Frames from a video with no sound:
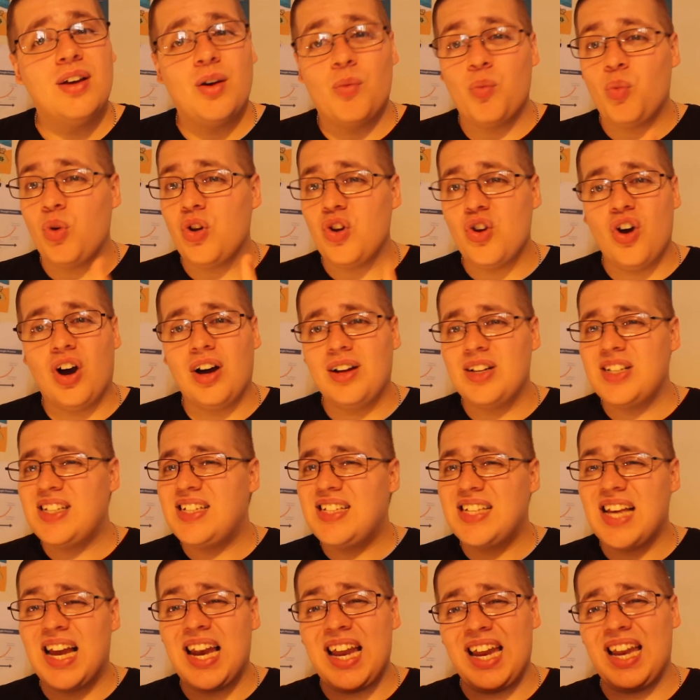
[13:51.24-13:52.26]
We're not
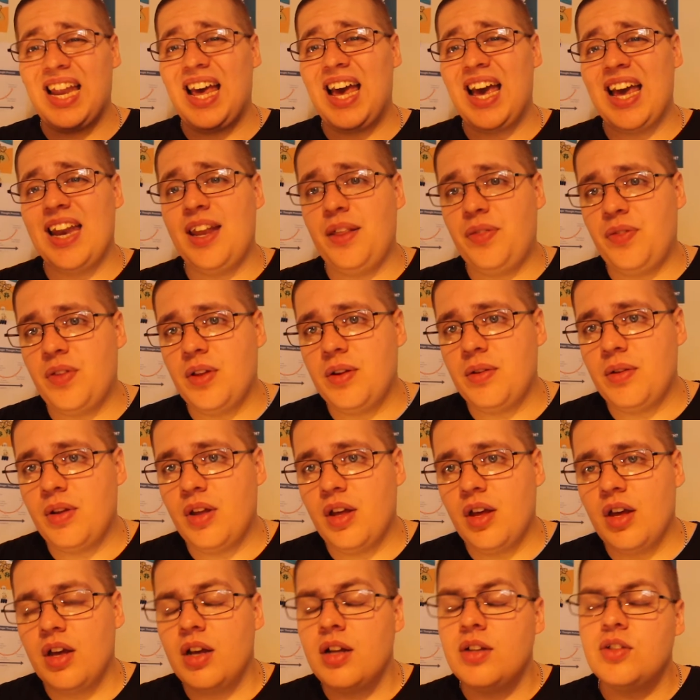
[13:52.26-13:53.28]
selling anything.
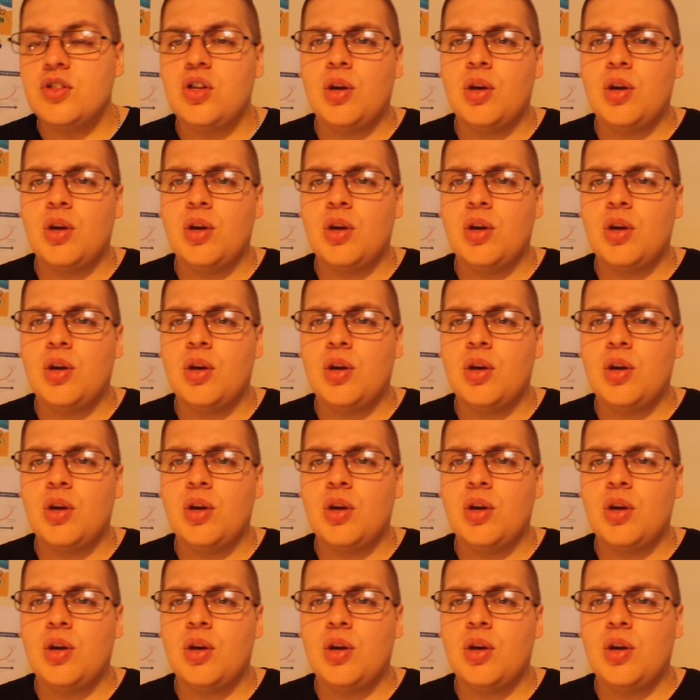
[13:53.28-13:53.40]
It's